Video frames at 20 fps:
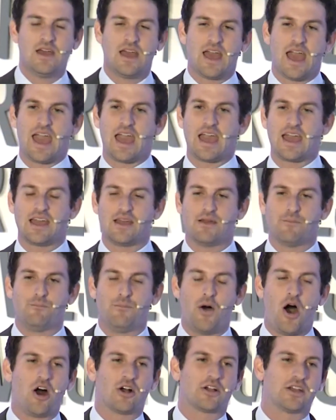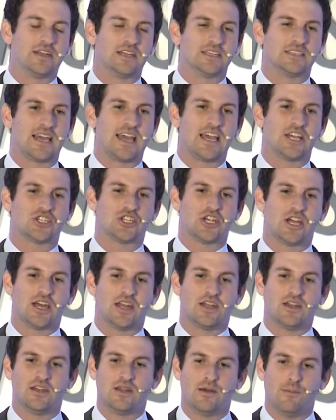a
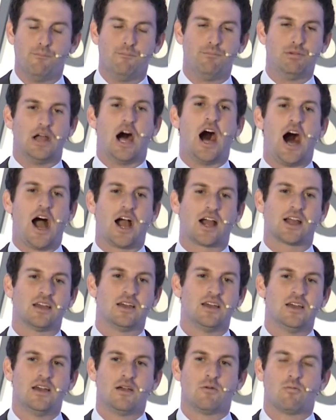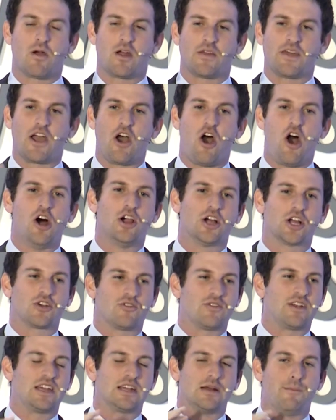Balkanization bloc where they all
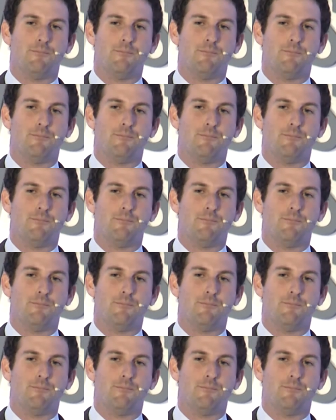agree to